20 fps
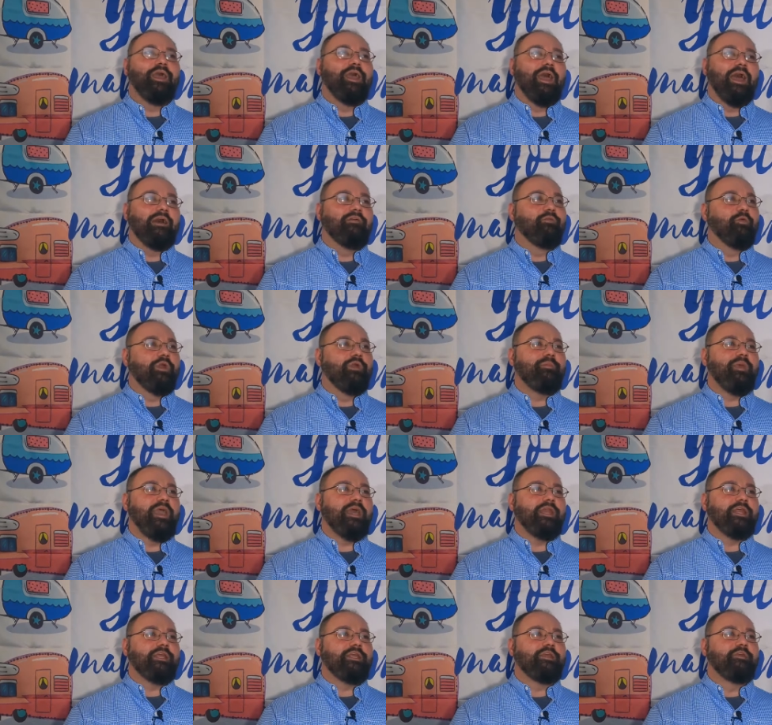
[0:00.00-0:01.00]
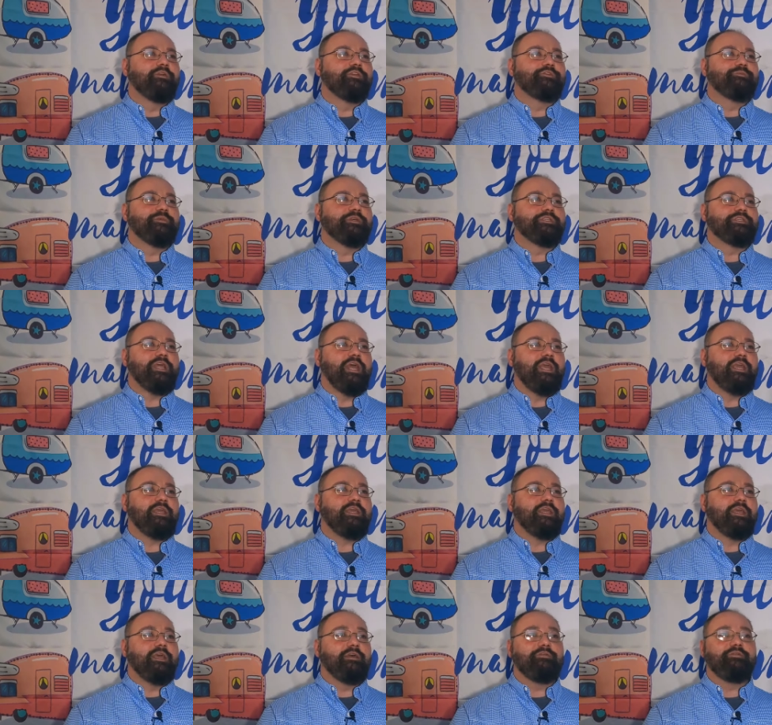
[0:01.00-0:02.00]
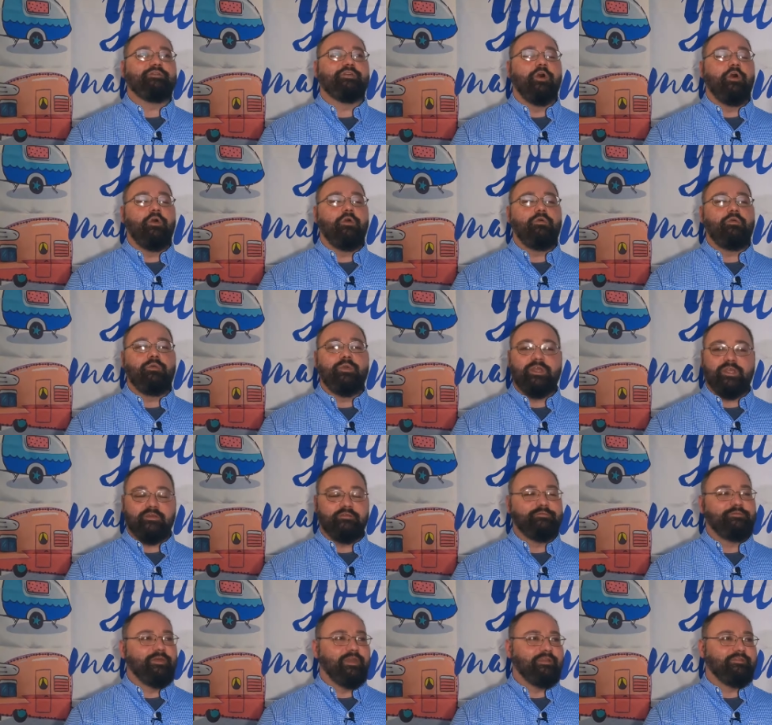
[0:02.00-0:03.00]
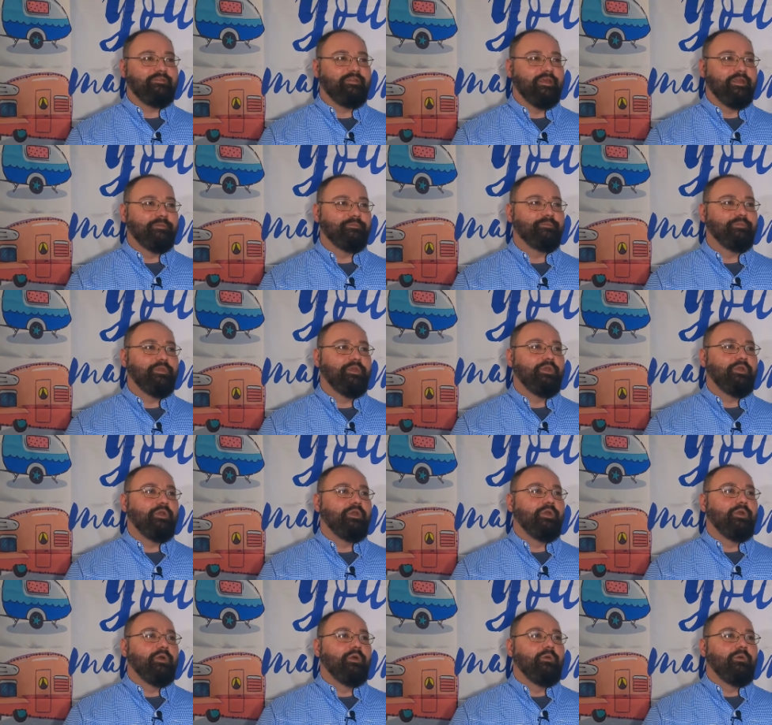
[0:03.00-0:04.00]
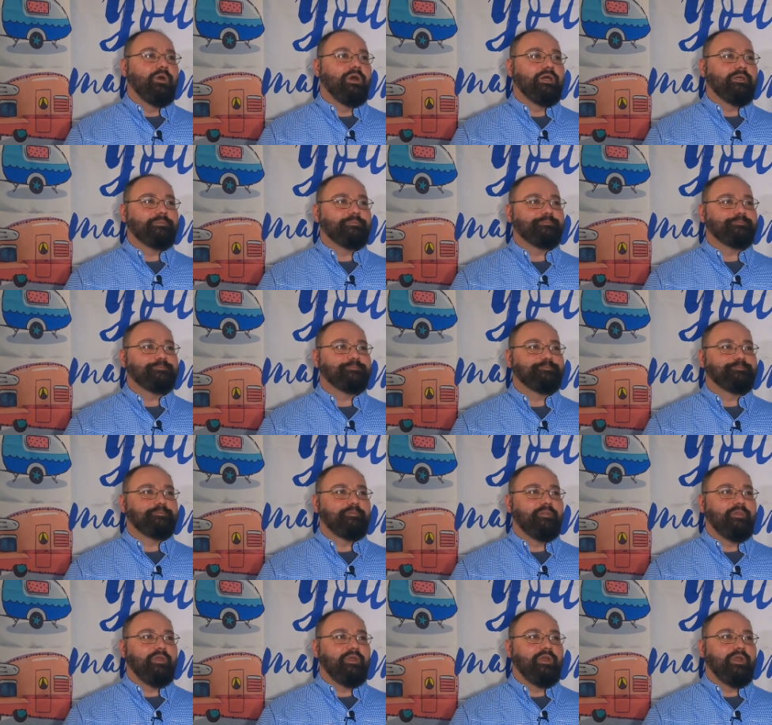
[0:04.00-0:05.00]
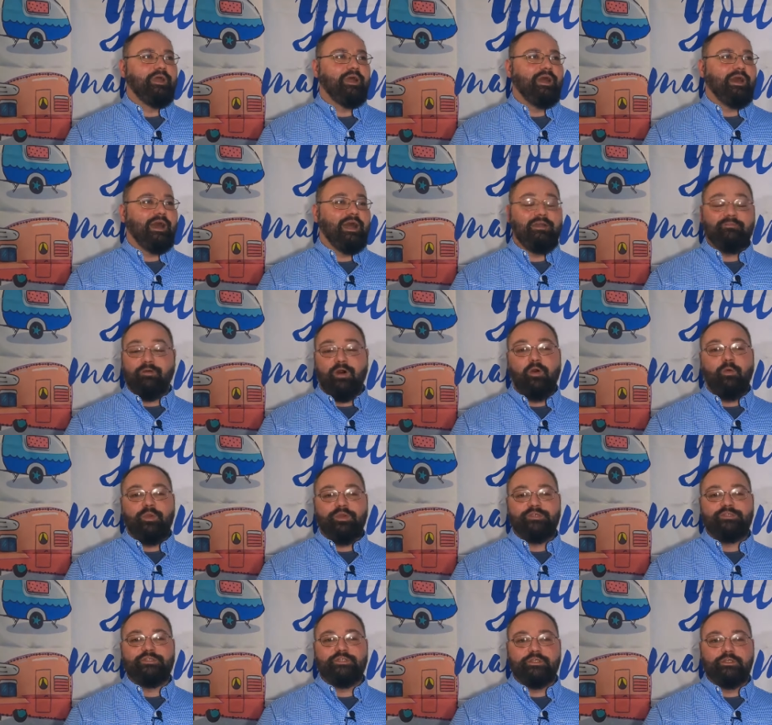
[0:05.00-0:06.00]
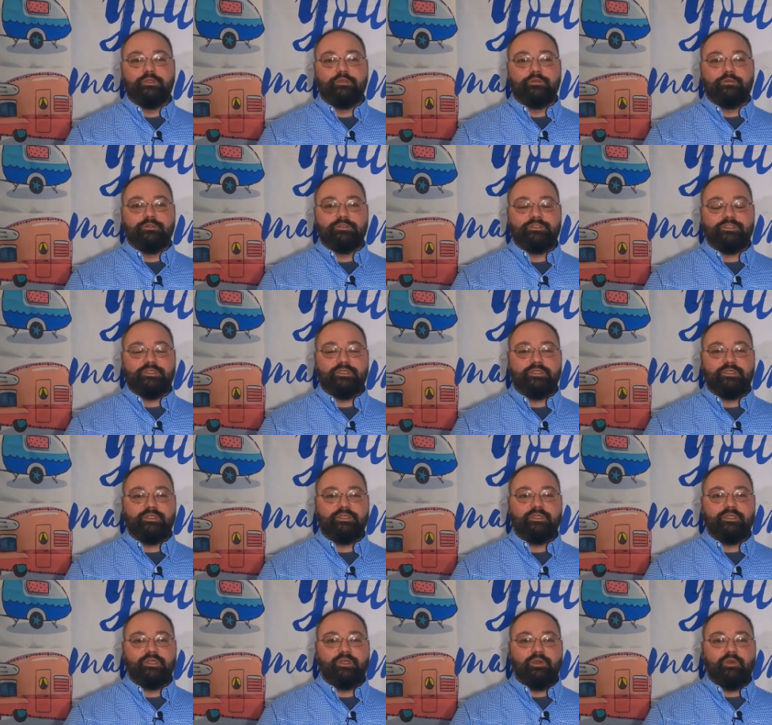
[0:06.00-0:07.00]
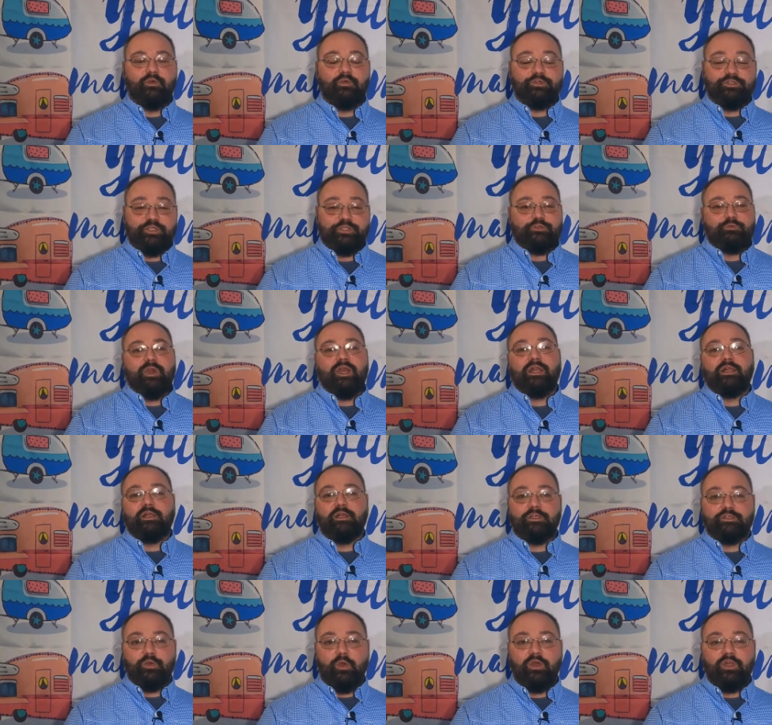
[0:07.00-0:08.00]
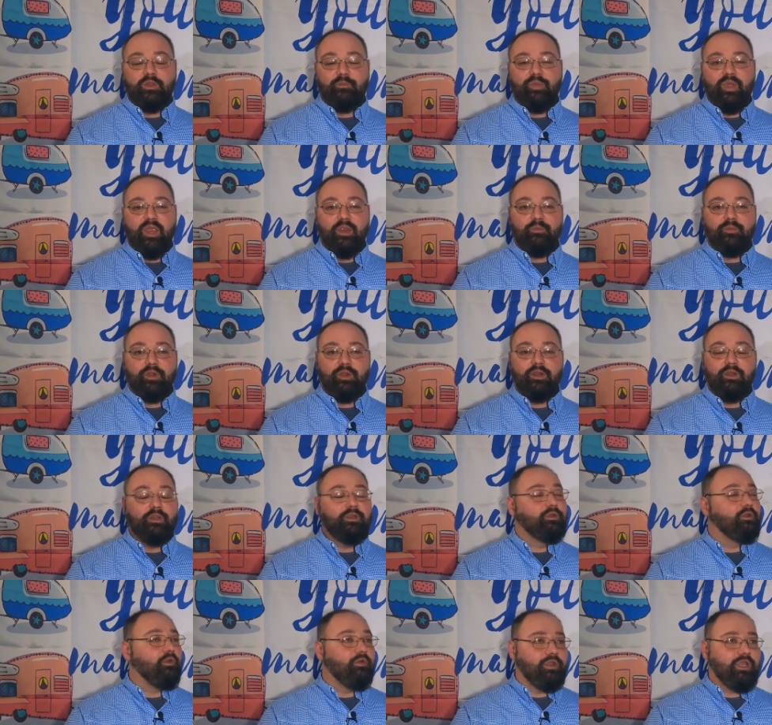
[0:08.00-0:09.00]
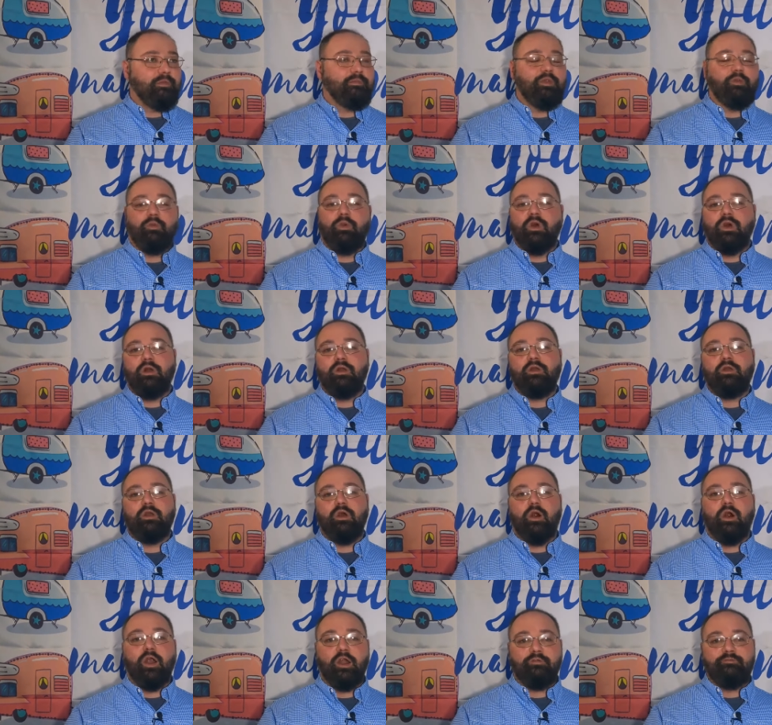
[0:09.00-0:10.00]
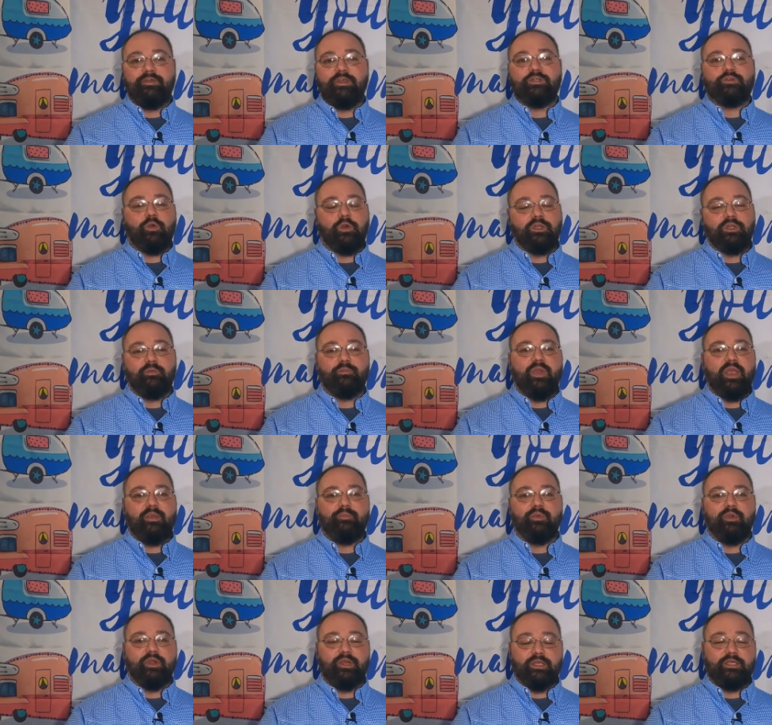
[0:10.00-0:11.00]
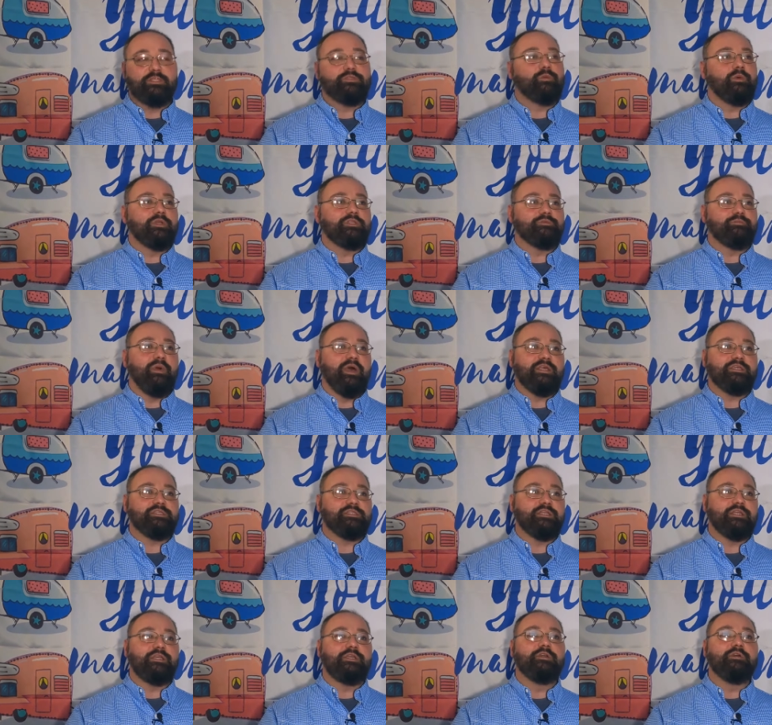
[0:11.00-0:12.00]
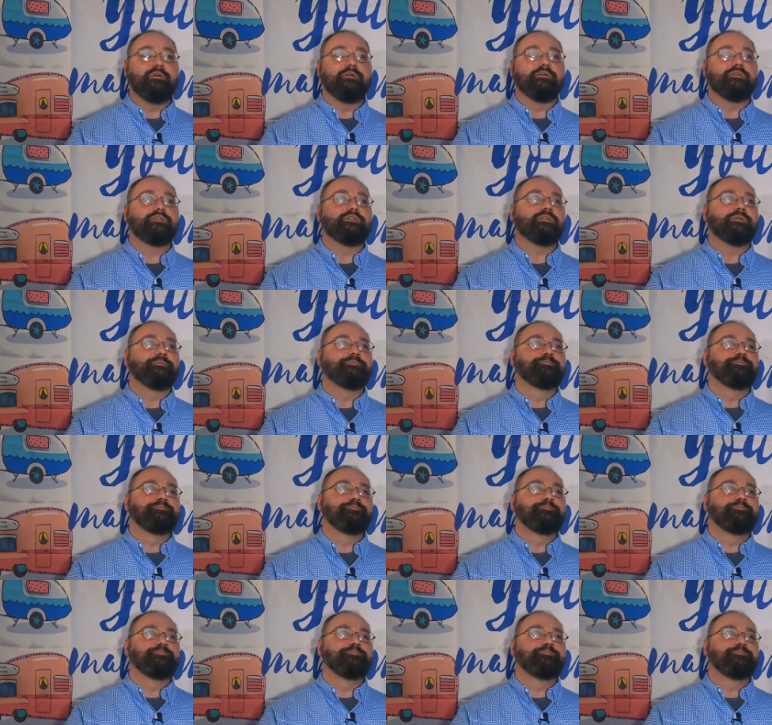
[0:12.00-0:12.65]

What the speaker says: Have we made a huge mistake? If so, we can fix it. Well, I've always used just regular toilet paper. Don't get me wrong, RV toilet paper is what's best to use.